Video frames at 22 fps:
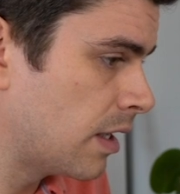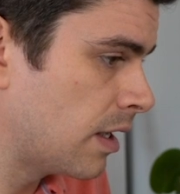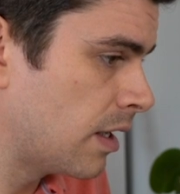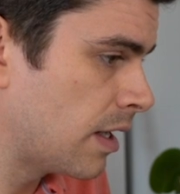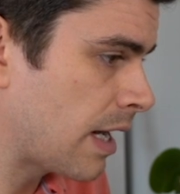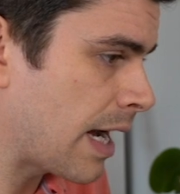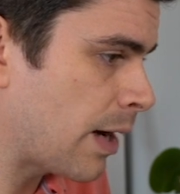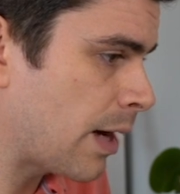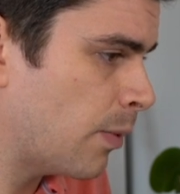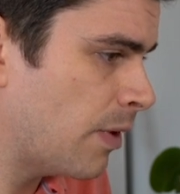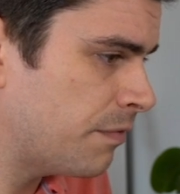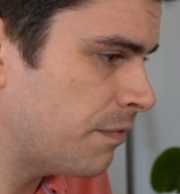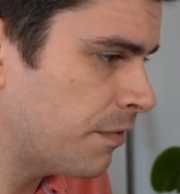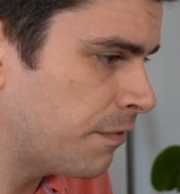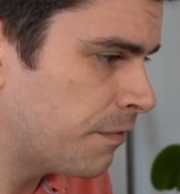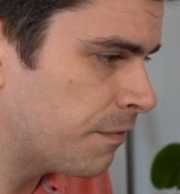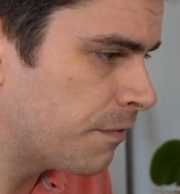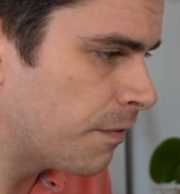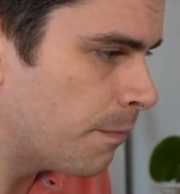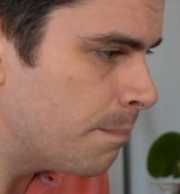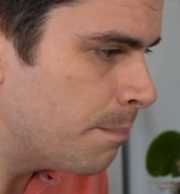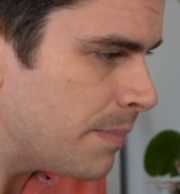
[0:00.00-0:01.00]
However,
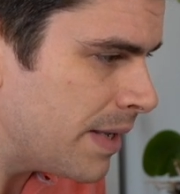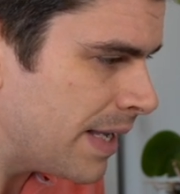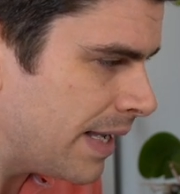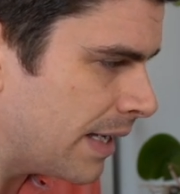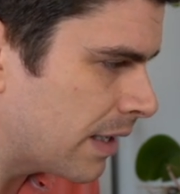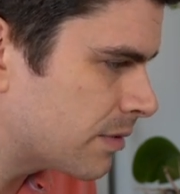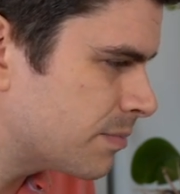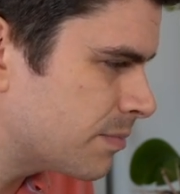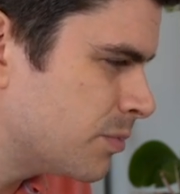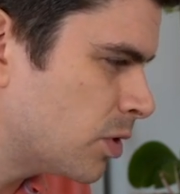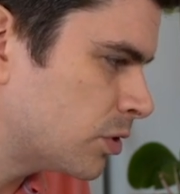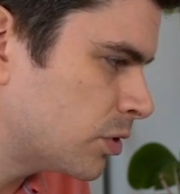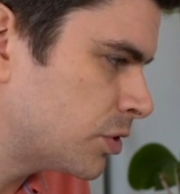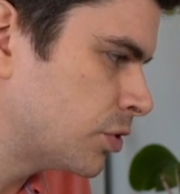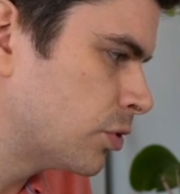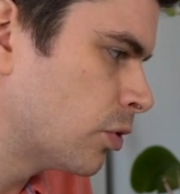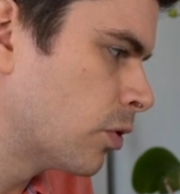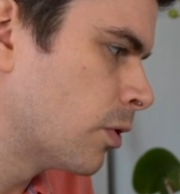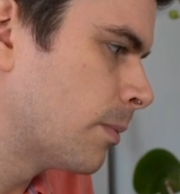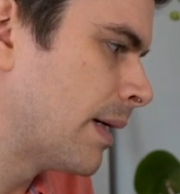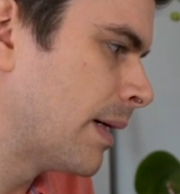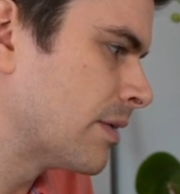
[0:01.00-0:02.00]
for me, I'm not
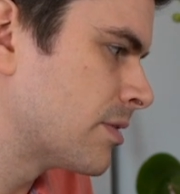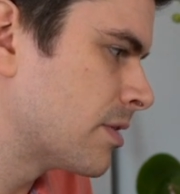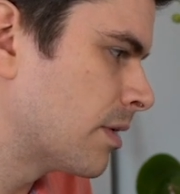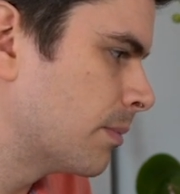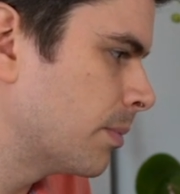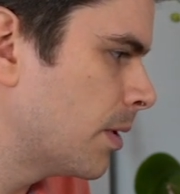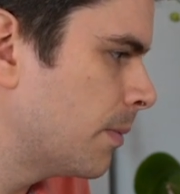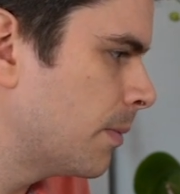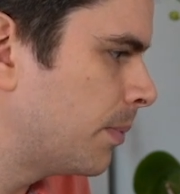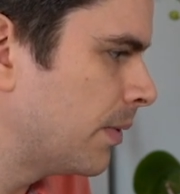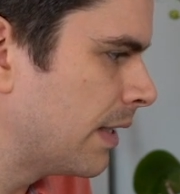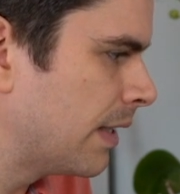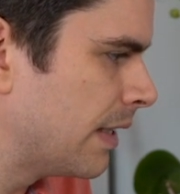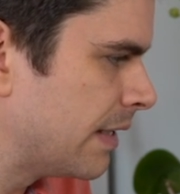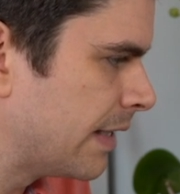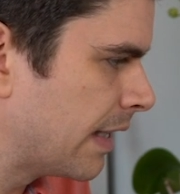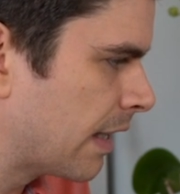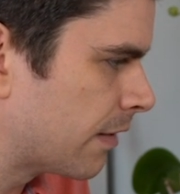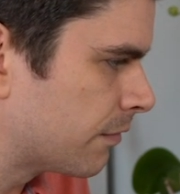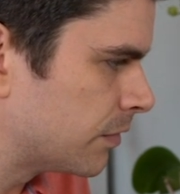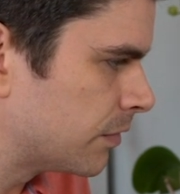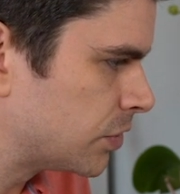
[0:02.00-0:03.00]
sure about it. I'm going to put it in the
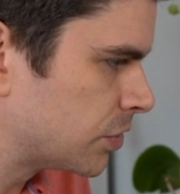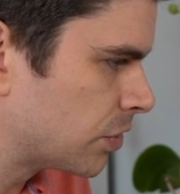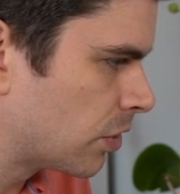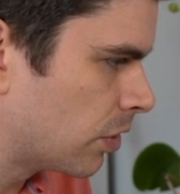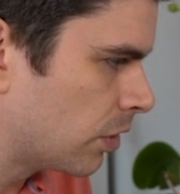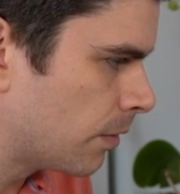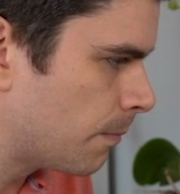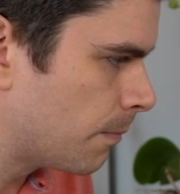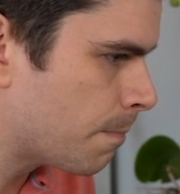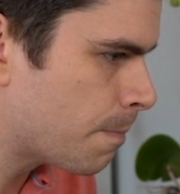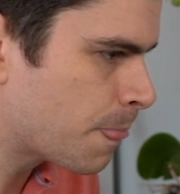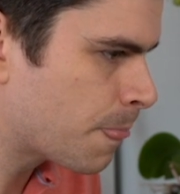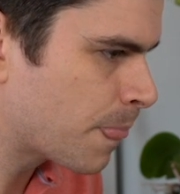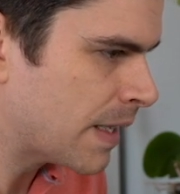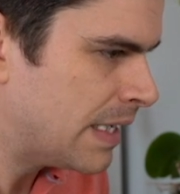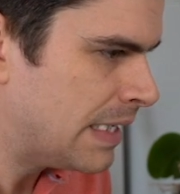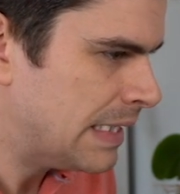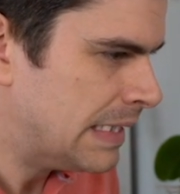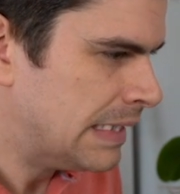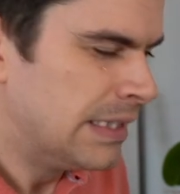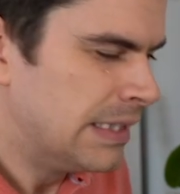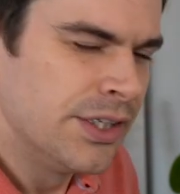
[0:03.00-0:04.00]
average column.
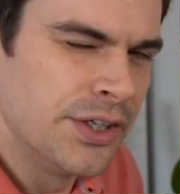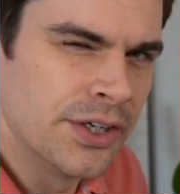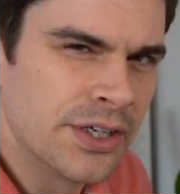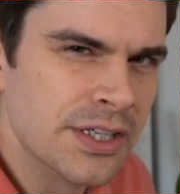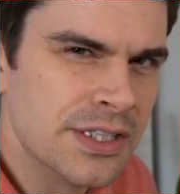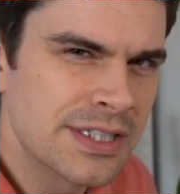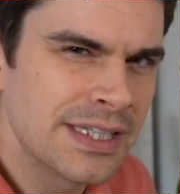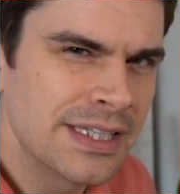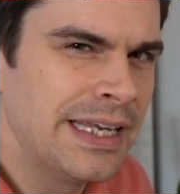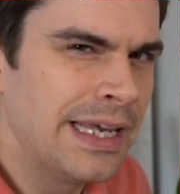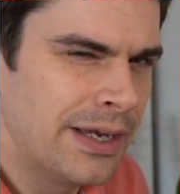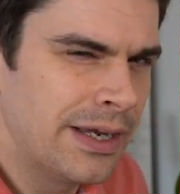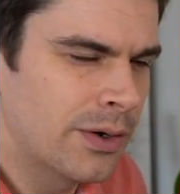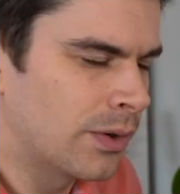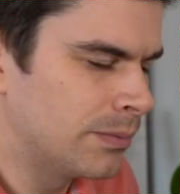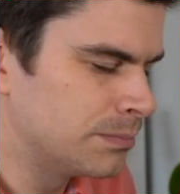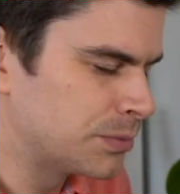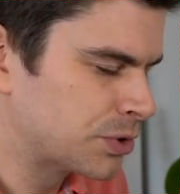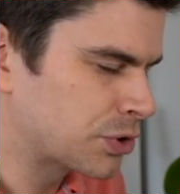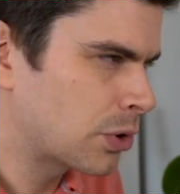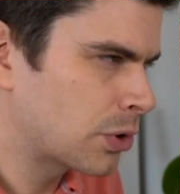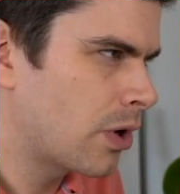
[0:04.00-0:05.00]
You can see here
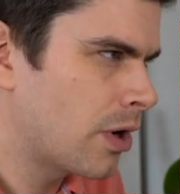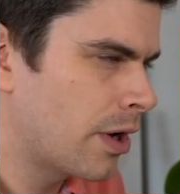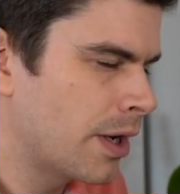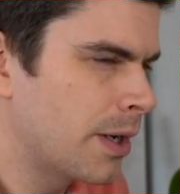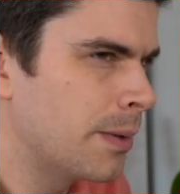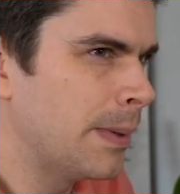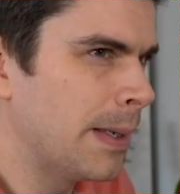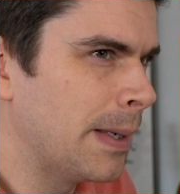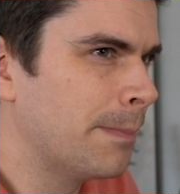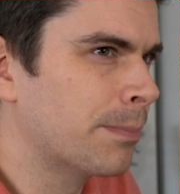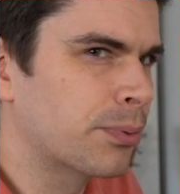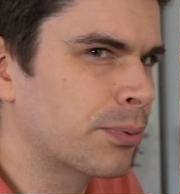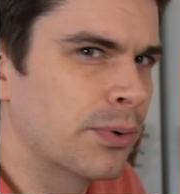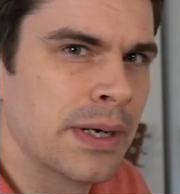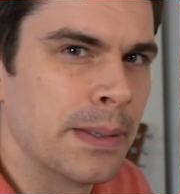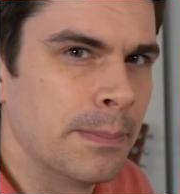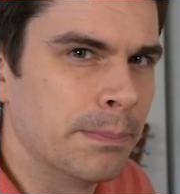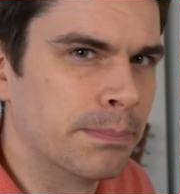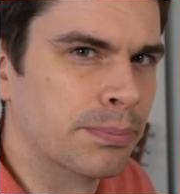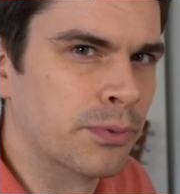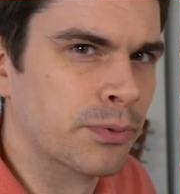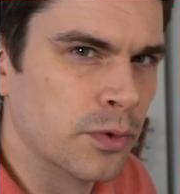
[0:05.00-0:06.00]
I'm trying to be pretty
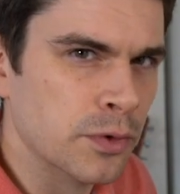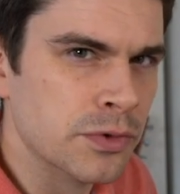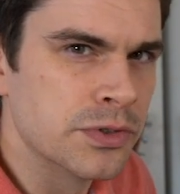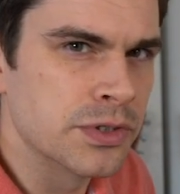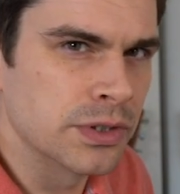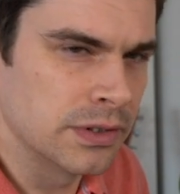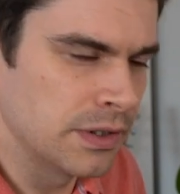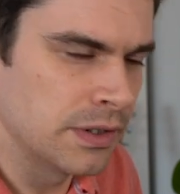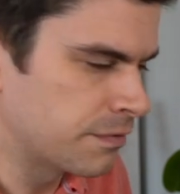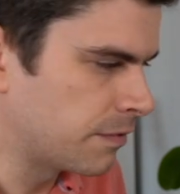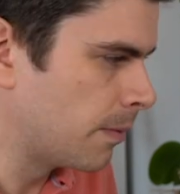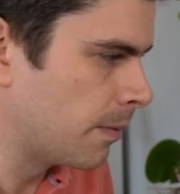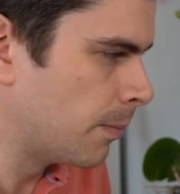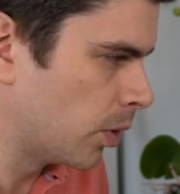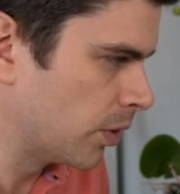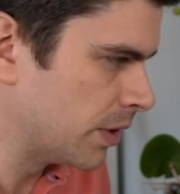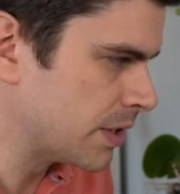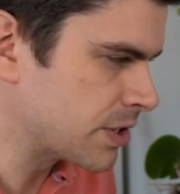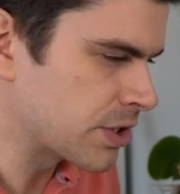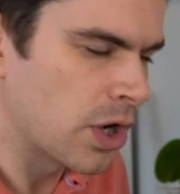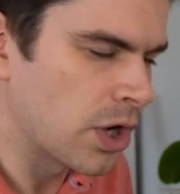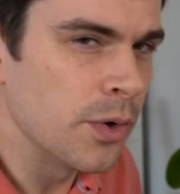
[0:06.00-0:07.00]
brutal, if I'm
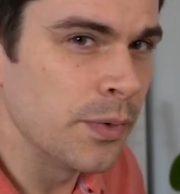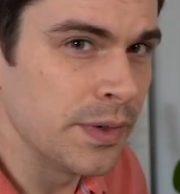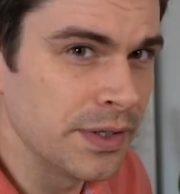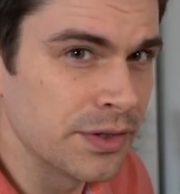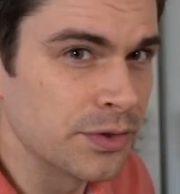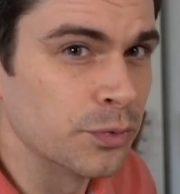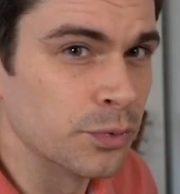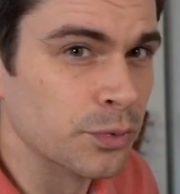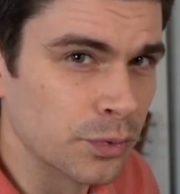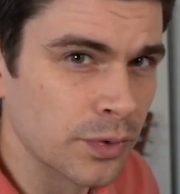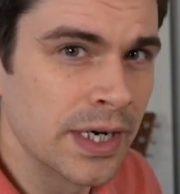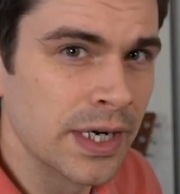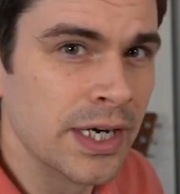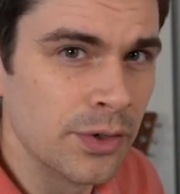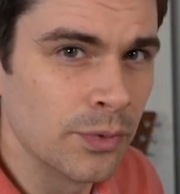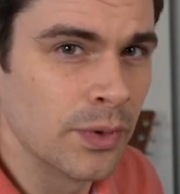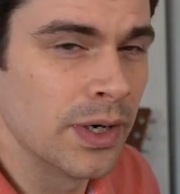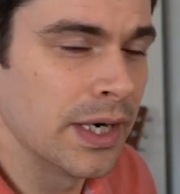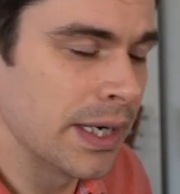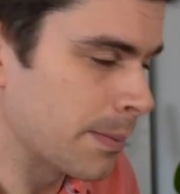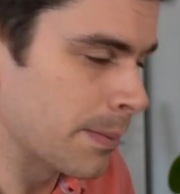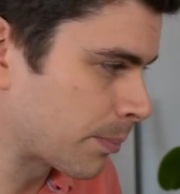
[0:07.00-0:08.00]
honest. Only the really,
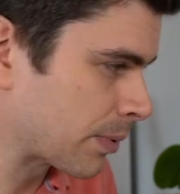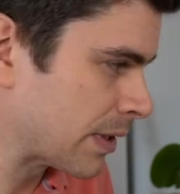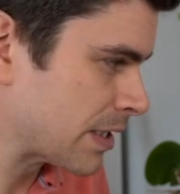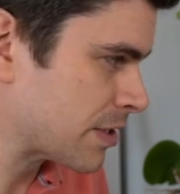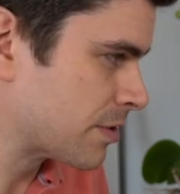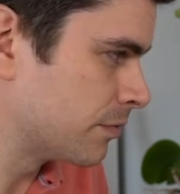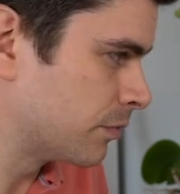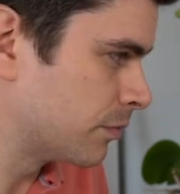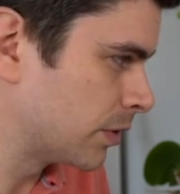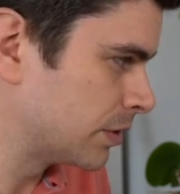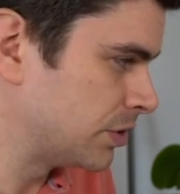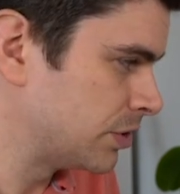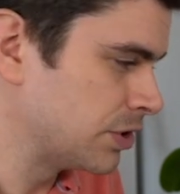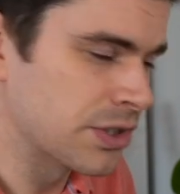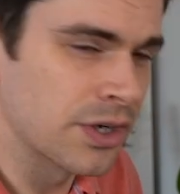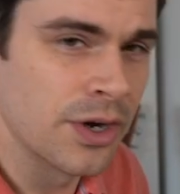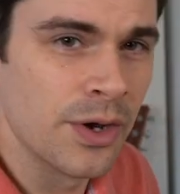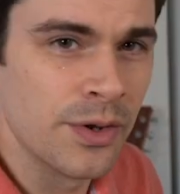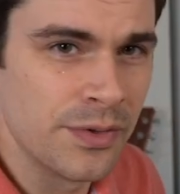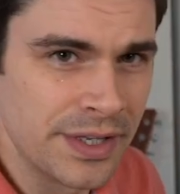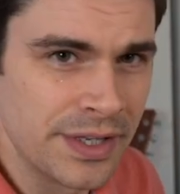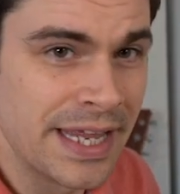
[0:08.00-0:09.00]
really impressive watches go
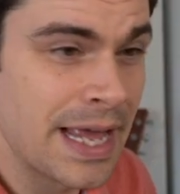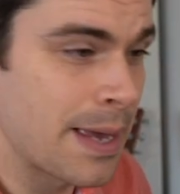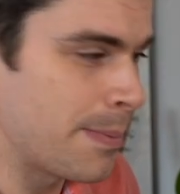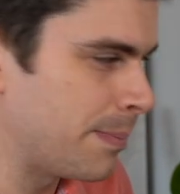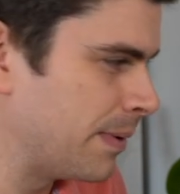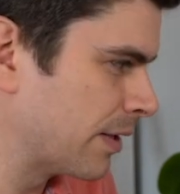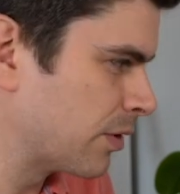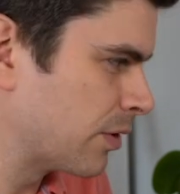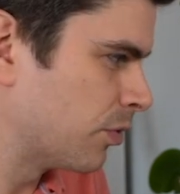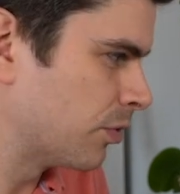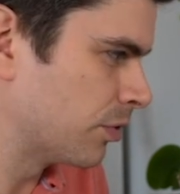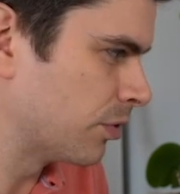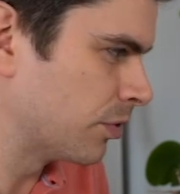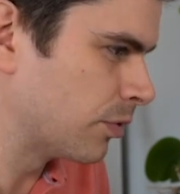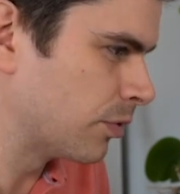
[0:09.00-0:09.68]
in the epic or the